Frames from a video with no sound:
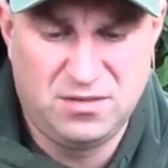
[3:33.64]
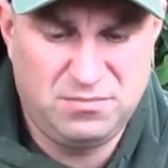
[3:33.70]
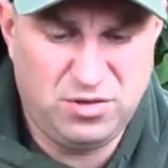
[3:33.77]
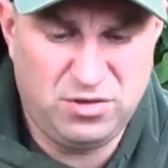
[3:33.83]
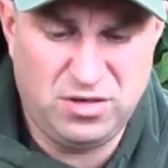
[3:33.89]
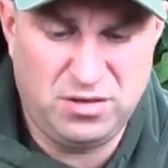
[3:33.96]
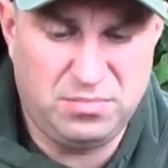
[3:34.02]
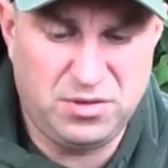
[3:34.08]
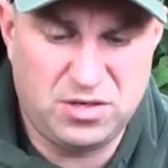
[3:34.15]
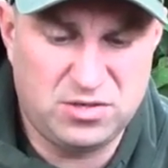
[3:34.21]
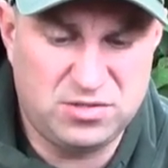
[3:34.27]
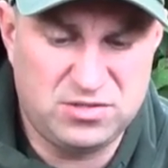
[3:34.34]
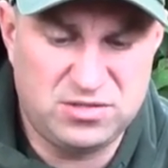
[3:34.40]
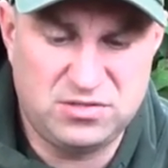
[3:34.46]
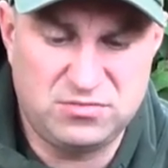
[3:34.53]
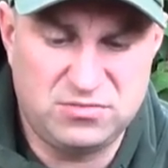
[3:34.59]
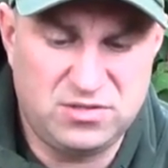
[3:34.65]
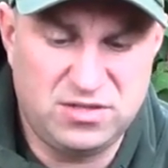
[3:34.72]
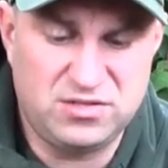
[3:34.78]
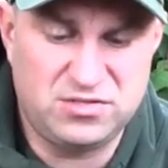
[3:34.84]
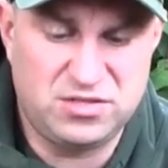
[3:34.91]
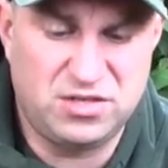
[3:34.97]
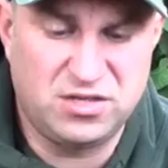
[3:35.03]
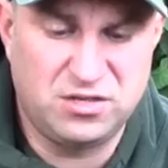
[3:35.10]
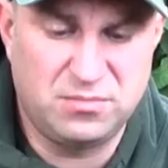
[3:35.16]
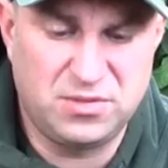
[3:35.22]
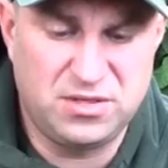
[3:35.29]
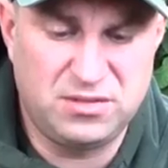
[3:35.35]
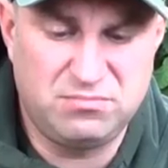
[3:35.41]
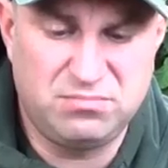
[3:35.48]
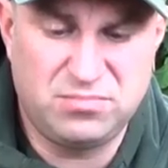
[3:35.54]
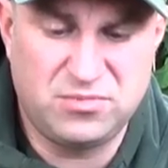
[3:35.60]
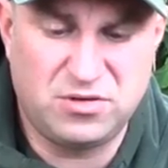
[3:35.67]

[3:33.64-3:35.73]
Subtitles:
purely because you're literally going to be